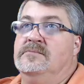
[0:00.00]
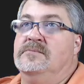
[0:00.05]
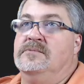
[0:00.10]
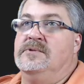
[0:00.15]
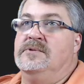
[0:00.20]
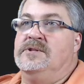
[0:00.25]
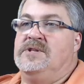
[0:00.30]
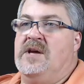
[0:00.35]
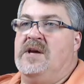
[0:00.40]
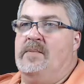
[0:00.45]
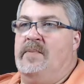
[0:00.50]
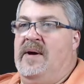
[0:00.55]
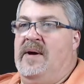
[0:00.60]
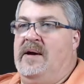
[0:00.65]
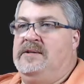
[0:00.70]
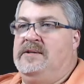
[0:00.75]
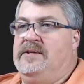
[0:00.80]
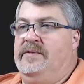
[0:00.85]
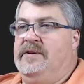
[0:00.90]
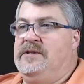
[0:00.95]
let's get
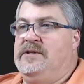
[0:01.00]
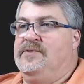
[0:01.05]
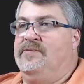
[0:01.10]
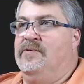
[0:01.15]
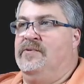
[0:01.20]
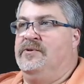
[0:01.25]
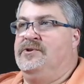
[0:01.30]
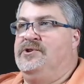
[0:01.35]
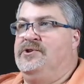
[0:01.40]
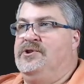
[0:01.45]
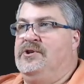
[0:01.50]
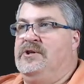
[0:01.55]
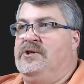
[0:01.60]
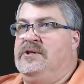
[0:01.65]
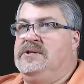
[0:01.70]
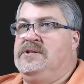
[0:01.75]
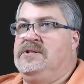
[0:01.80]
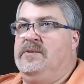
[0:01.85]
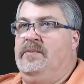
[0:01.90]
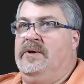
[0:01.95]
back to this for
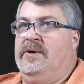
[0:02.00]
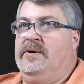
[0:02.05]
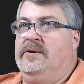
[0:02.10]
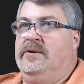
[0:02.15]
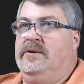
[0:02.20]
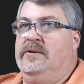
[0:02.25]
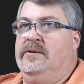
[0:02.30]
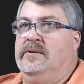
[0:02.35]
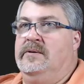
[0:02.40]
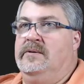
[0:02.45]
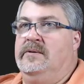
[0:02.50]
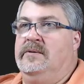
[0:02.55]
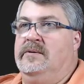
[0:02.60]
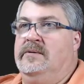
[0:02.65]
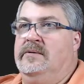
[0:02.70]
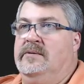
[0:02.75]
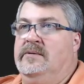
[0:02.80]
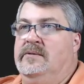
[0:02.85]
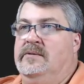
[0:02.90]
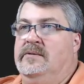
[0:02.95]
just a minute.
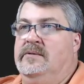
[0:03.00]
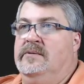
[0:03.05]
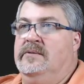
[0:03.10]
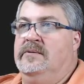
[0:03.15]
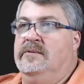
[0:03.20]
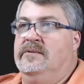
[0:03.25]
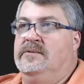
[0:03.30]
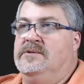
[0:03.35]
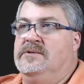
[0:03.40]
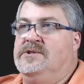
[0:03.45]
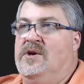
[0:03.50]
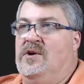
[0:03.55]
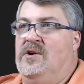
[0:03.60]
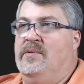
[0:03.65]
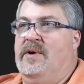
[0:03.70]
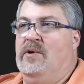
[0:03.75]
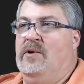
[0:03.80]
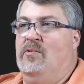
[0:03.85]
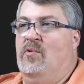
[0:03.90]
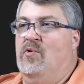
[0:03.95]
Let's talk
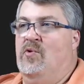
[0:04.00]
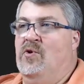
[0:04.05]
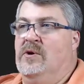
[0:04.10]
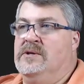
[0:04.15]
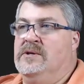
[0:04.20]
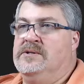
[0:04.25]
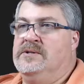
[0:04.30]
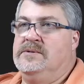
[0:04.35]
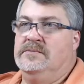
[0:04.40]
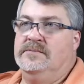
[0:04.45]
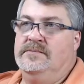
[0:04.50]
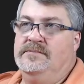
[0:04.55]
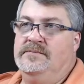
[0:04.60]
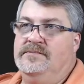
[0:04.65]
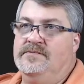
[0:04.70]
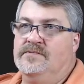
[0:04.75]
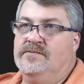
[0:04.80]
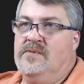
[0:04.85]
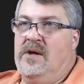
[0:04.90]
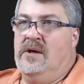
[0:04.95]
about rewards.
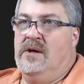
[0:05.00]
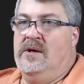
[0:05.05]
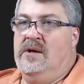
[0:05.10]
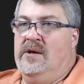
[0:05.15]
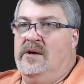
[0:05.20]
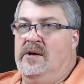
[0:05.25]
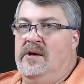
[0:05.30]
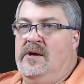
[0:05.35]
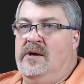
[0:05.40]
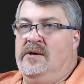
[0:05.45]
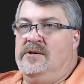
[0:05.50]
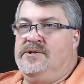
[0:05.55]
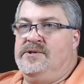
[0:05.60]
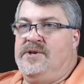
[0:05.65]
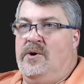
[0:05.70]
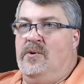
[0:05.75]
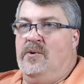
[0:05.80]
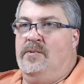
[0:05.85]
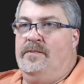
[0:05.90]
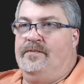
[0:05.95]

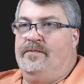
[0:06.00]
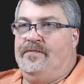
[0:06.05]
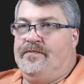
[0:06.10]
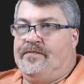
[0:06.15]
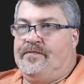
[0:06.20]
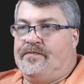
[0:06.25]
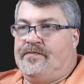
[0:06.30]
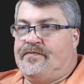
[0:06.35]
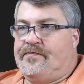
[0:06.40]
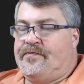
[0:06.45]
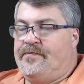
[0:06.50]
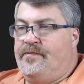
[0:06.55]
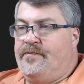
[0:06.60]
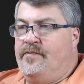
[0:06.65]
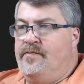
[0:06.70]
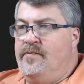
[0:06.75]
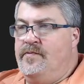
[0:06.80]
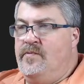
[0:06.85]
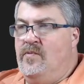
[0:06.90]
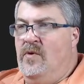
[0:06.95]
So
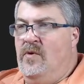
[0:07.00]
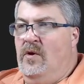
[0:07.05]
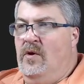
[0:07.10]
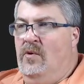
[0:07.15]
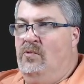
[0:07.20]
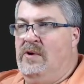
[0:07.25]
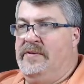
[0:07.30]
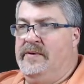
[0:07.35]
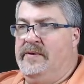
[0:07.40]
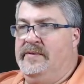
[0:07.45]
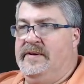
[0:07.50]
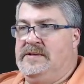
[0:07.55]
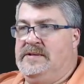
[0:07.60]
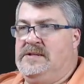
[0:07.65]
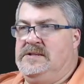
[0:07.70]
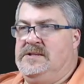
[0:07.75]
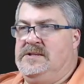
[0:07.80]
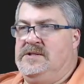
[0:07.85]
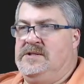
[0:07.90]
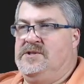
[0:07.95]
whether this
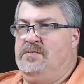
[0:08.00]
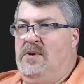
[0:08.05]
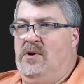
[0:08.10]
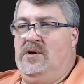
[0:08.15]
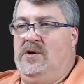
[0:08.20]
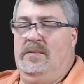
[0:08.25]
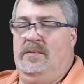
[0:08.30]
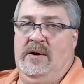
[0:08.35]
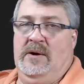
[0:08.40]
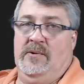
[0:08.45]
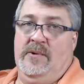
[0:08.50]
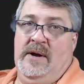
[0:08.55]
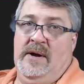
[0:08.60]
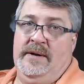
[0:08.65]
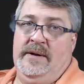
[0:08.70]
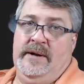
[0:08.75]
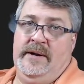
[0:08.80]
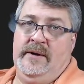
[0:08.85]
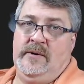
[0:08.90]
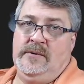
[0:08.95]
is a small amount
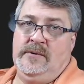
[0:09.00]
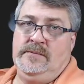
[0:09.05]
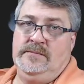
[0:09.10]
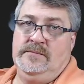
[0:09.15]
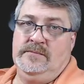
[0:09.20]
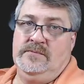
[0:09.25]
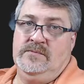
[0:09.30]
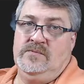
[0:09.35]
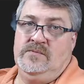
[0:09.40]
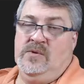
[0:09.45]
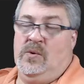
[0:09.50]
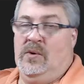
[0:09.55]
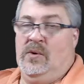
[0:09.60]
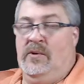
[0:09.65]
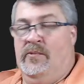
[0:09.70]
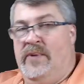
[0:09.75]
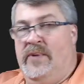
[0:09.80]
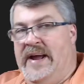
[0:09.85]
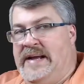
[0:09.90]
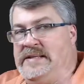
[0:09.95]
right now or
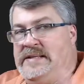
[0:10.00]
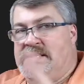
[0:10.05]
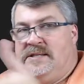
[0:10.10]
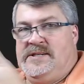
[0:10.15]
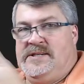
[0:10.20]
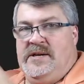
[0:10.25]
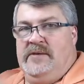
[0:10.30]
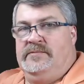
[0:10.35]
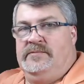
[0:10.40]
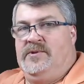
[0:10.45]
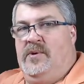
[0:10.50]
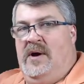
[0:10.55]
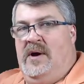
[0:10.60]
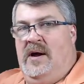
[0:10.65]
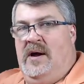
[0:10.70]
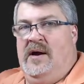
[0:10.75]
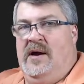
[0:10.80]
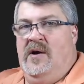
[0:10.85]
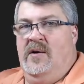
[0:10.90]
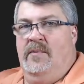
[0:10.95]
it raises up to a
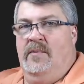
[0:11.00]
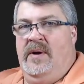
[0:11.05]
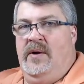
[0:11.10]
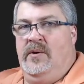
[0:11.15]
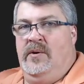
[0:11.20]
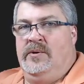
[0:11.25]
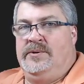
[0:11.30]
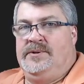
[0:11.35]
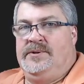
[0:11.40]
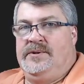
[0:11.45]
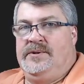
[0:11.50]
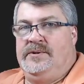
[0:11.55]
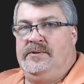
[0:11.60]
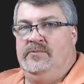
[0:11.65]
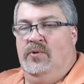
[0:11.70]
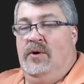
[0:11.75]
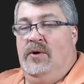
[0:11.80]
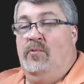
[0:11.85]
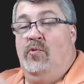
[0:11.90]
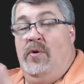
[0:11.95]
higher amount,
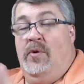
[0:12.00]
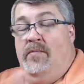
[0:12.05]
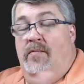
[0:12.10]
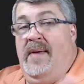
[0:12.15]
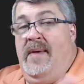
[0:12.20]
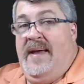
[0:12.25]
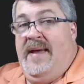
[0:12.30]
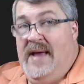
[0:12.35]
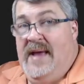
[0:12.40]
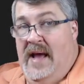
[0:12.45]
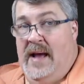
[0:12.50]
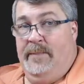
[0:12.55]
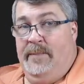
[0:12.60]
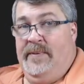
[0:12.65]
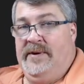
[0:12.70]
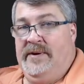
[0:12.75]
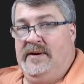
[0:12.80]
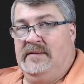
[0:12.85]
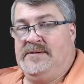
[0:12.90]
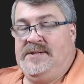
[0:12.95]
what may
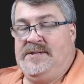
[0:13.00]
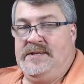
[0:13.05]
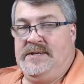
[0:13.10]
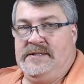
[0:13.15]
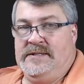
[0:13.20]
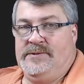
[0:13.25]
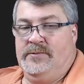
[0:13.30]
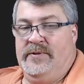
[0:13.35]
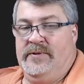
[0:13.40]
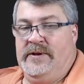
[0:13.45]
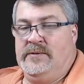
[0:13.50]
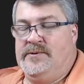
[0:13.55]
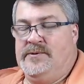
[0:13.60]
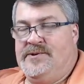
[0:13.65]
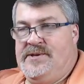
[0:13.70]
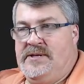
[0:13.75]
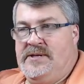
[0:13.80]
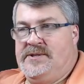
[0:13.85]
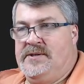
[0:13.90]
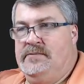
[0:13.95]
happen, and I've seen this with other
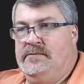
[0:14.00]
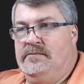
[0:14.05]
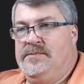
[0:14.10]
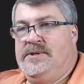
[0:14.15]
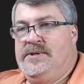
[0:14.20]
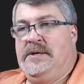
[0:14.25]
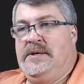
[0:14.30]
systems,